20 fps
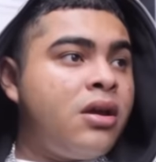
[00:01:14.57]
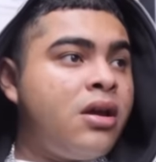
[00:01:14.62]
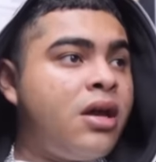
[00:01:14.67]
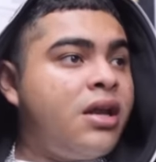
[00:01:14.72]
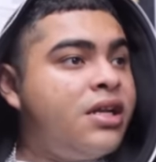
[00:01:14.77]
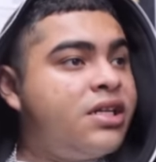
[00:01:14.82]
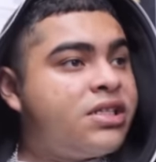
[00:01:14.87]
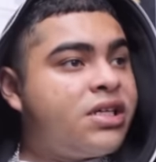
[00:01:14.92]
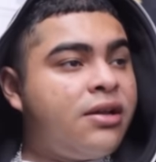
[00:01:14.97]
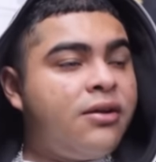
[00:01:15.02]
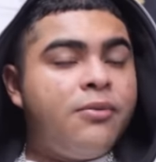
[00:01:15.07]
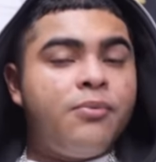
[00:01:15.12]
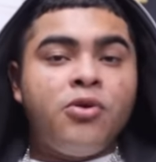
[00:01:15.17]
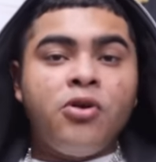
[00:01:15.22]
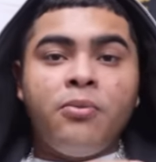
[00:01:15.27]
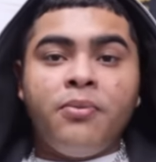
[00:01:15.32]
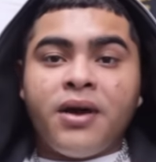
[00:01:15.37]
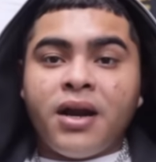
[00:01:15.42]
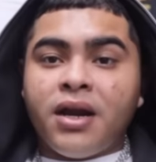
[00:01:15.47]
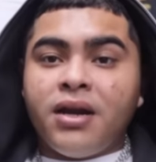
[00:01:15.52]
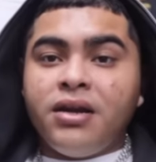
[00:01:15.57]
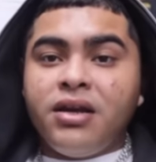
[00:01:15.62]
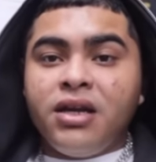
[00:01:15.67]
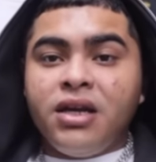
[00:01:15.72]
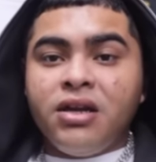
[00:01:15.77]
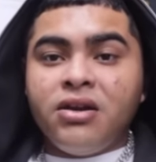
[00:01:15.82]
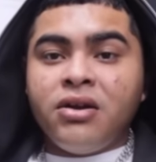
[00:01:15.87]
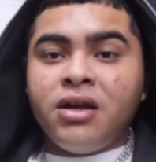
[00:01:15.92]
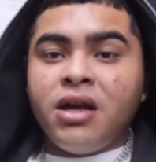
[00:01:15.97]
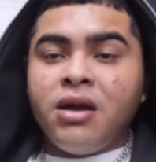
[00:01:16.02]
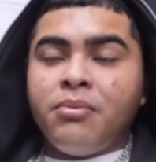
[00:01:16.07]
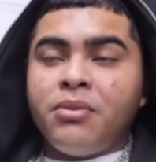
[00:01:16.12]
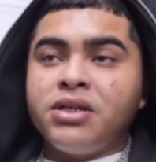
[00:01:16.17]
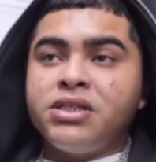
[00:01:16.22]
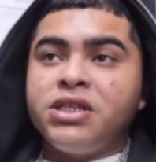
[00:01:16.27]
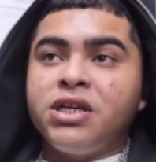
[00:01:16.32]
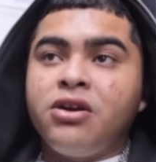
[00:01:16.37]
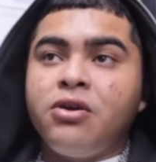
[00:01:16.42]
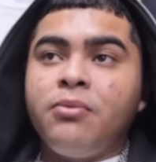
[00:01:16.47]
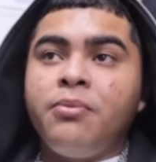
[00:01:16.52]
And he's telling me, bro, but I need to get my
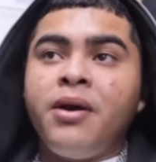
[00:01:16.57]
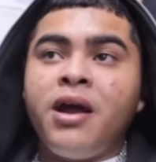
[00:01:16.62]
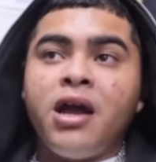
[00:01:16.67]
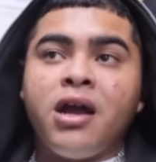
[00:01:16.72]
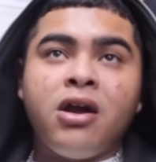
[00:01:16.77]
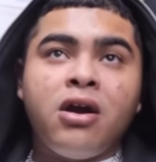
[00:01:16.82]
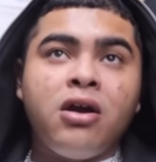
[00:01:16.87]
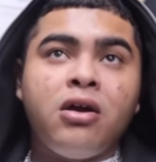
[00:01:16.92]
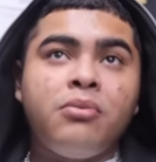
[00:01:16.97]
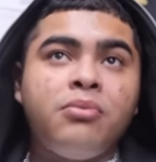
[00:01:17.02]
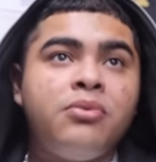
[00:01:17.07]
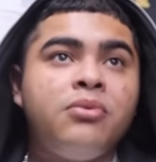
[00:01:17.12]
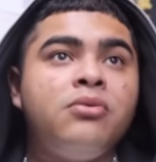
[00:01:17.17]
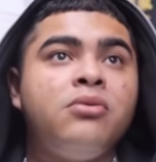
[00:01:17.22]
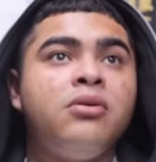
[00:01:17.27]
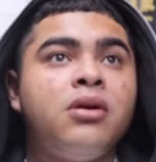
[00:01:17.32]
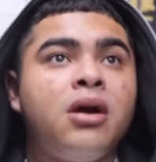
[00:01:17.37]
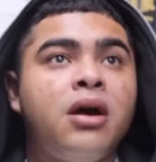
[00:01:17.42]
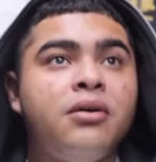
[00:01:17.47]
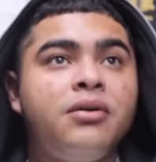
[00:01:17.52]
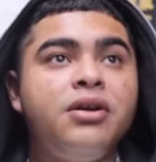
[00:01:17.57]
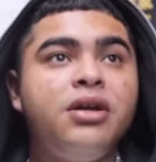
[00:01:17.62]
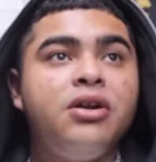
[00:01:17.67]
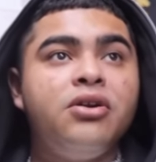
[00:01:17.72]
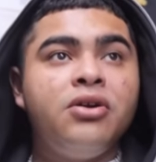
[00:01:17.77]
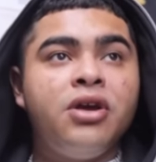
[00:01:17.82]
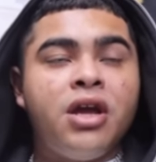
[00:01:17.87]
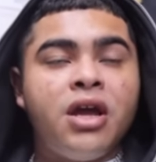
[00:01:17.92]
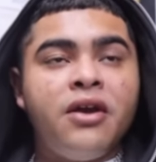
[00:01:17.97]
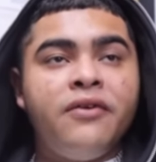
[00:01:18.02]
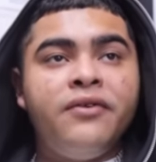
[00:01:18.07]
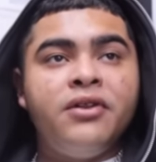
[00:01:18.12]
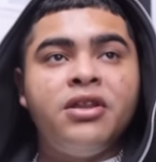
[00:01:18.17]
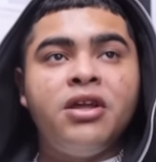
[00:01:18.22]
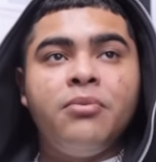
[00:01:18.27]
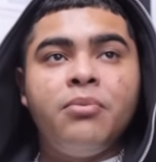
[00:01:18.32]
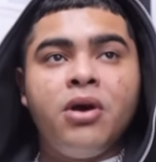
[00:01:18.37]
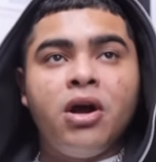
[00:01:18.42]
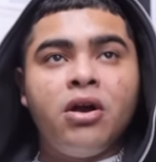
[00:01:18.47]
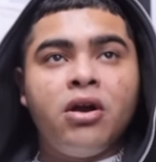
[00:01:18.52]
channel back up. I need to get
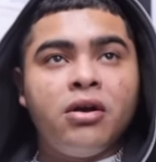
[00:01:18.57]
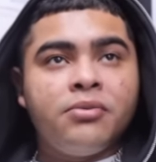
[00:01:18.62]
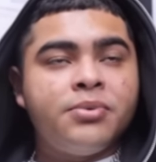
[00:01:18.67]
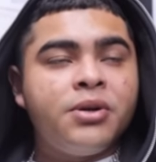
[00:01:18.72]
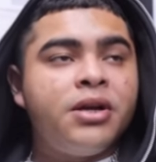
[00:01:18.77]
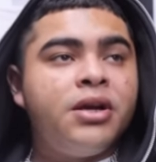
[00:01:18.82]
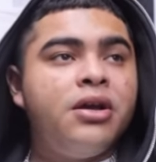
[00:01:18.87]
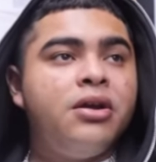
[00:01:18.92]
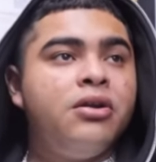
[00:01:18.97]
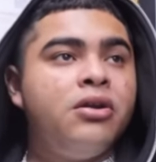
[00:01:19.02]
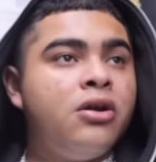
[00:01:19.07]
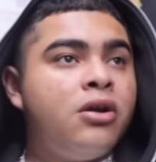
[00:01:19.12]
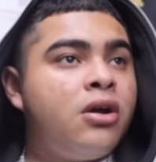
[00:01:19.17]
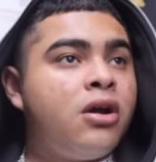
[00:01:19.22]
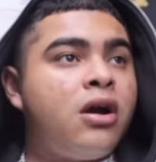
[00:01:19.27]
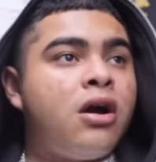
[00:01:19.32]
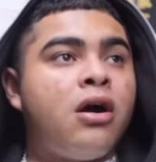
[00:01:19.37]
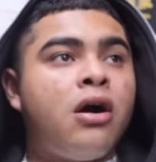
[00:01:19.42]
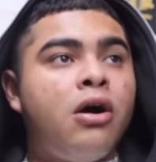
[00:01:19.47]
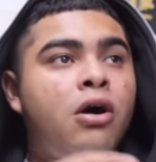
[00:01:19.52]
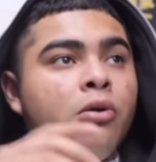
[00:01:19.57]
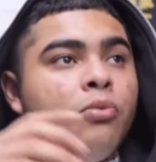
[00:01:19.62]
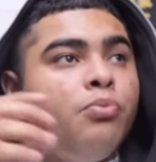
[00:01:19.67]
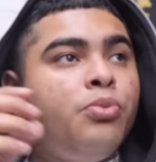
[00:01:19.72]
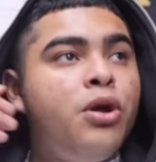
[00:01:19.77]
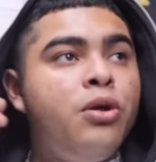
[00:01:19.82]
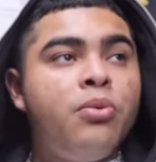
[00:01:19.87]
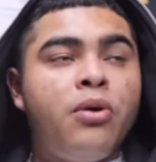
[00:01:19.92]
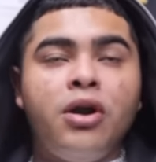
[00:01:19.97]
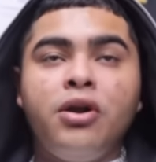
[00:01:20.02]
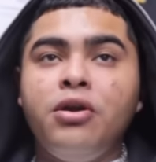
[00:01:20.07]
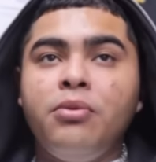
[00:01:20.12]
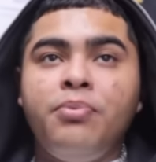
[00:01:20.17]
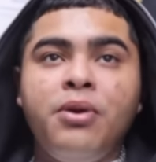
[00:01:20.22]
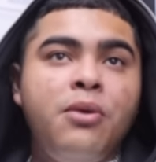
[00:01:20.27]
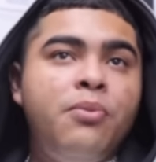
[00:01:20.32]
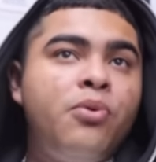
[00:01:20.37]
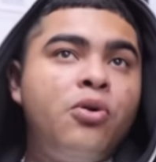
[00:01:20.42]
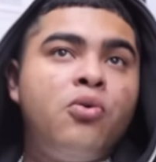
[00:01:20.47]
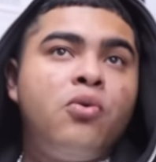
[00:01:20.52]
everything back up again. Uh, I need
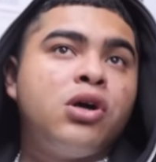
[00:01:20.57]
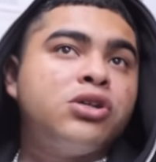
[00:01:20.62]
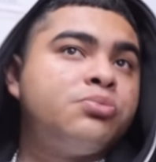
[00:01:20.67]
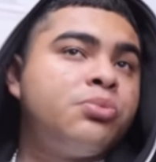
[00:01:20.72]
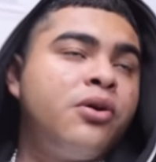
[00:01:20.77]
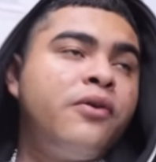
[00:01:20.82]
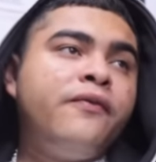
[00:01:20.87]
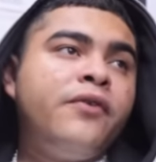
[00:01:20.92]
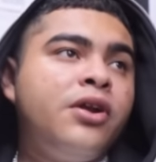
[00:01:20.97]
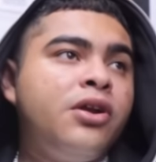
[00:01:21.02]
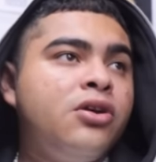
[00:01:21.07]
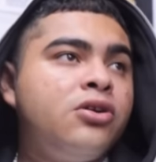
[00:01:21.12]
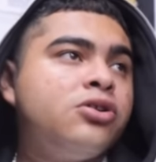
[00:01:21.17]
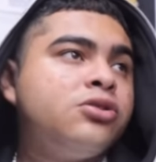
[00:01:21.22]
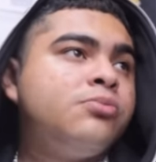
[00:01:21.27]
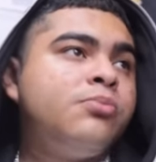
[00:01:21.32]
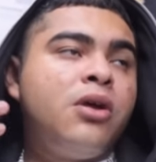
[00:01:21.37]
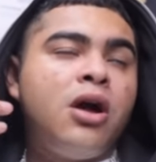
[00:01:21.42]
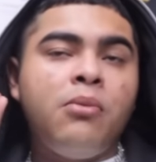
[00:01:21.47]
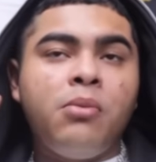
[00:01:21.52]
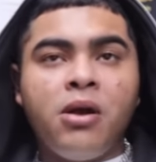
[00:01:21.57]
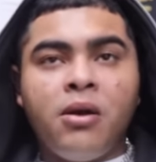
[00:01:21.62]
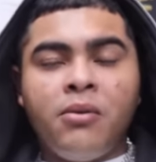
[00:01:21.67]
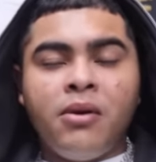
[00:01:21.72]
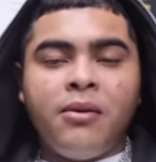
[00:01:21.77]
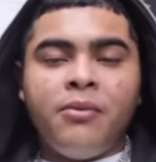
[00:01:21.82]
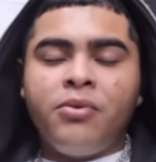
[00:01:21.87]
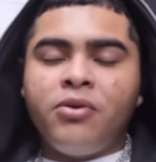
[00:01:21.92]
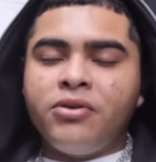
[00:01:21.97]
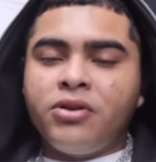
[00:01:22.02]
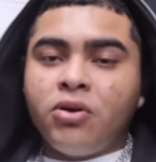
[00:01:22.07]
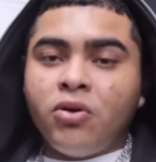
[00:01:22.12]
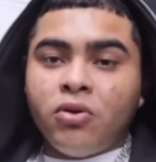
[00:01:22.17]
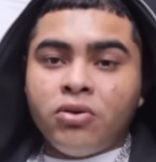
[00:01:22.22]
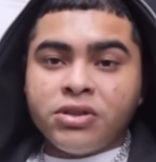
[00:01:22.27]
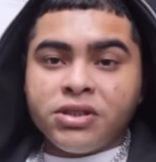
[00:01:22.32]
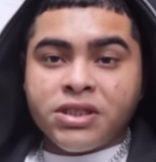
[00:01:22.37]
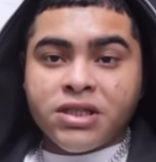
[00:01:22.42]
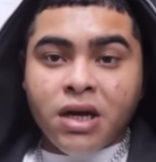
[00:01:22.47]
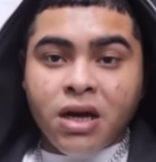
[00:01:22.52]
people to watch my videos, blah, blah, blah. But the
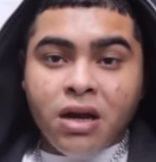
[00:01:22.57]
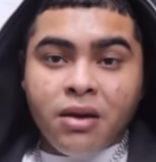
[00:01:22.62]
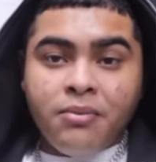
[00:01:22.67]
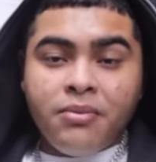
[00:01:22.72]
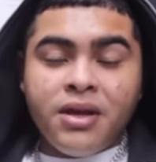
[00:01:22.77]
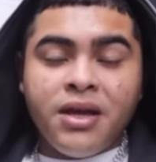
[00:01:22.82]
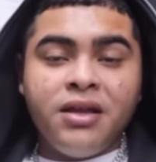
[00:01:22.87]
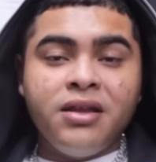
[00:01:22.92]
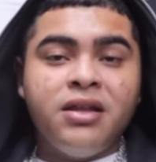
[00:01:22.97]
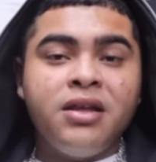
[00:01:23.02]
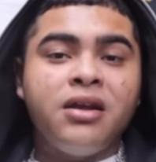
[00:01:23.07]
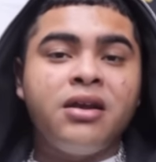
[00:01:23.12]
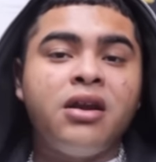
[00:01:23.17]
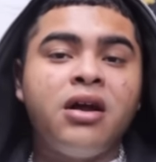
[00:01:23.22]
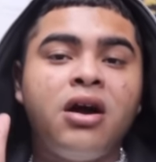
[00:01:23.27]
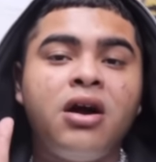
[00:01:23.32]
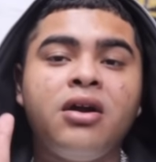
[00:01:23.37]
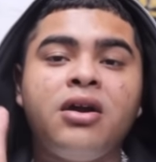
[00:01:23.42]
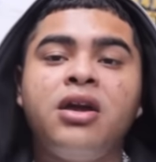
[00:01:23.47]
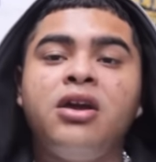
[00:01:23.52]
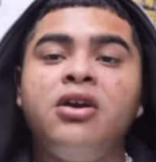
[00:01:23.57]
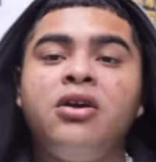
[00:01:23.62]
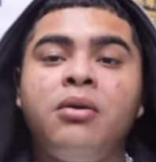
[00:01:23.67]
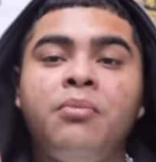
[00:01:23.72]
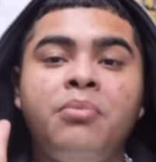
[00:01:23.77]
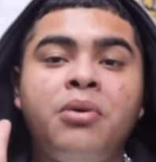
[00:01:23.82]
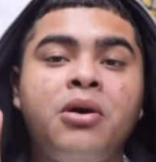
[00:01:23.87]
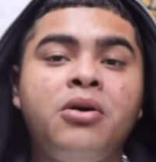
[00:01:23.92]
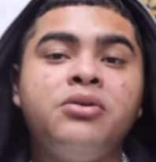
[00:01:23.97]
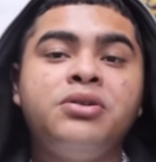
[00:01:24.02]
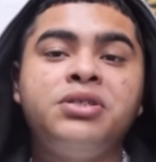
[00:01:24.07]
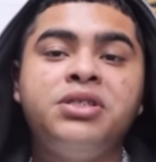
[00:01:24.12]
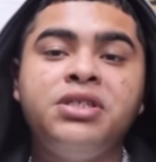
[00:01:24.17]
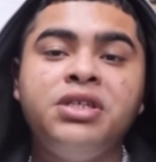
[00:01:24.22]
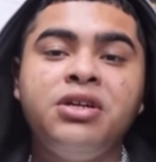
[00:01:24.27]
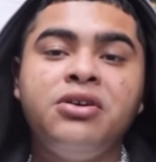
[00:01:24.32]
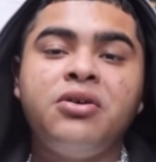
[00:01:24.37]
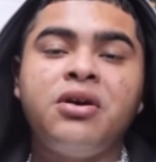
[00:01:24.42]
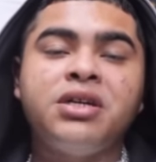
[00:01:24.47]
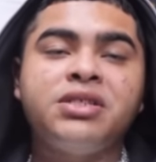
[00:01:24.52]
whole time, he did not care about
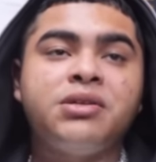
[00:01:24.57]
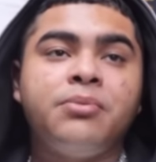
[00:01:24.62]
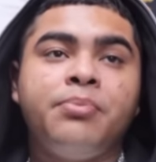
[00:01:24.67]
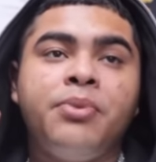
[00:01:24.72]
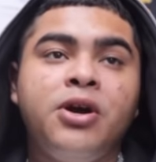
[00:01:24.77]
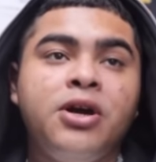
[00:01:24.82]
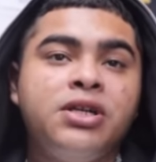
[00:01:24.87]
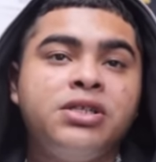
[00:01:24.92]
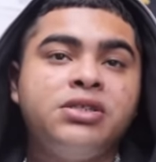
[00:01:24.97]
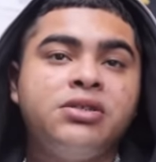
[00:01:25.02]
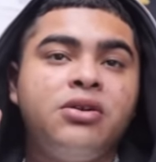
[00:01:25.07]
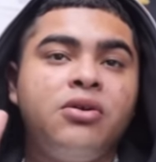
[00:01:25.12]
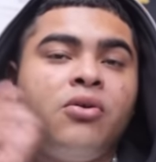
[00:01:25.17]
Gio as a person.